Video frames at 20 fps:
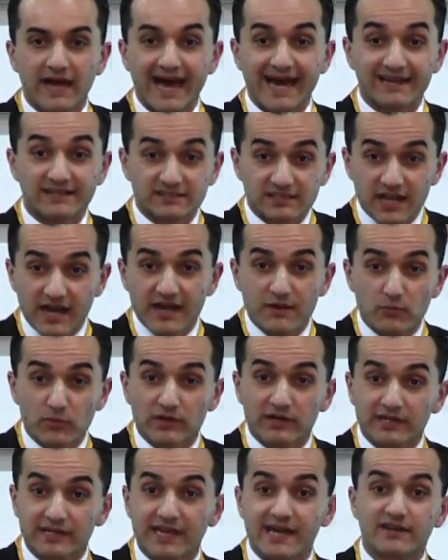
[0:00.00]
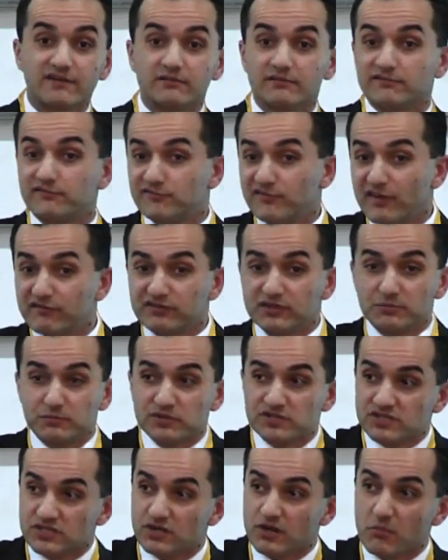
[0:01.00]
At a time when, again,
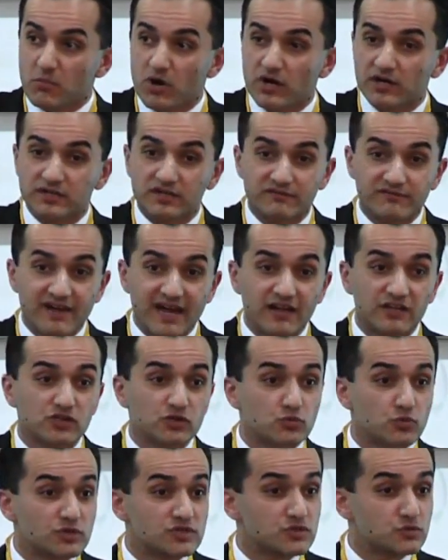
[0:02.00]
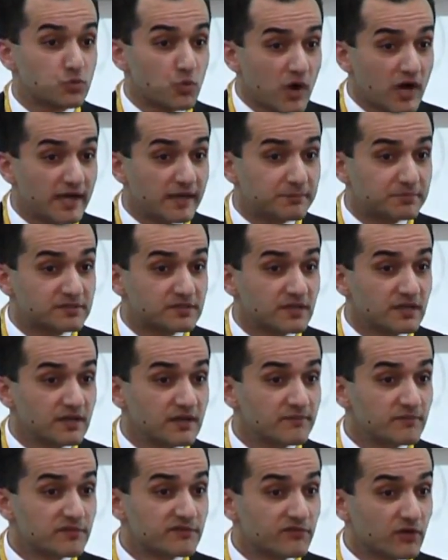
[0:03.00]
50% of market value was wiped
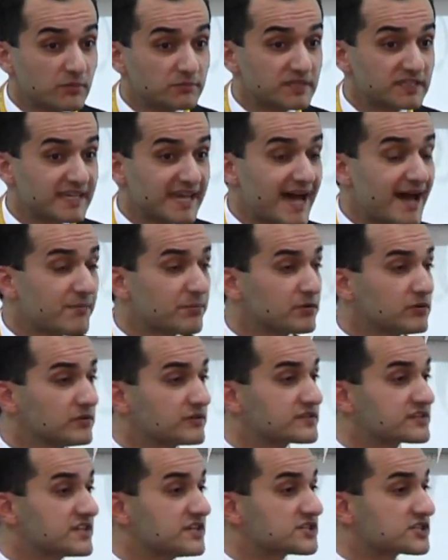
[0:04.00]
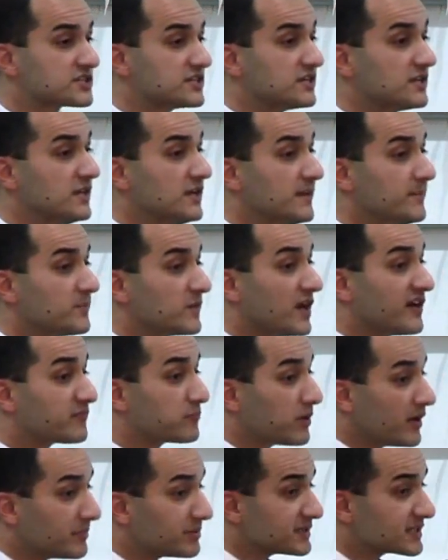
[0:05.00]
from the capitalization
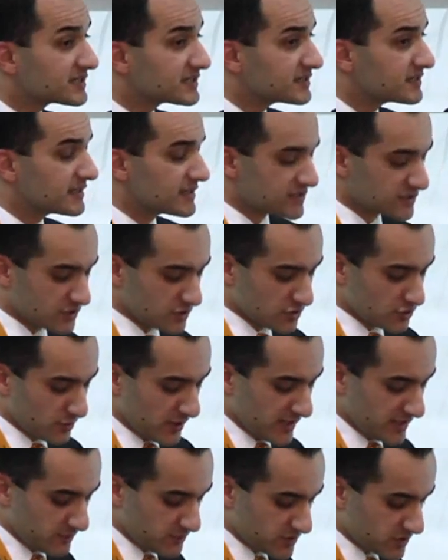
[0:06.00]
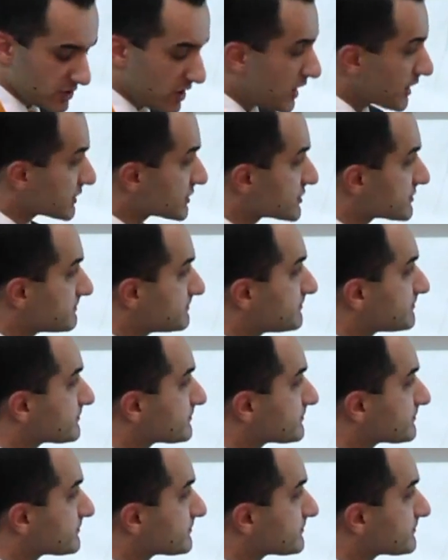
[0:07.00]
of publicly listed uranium stocks.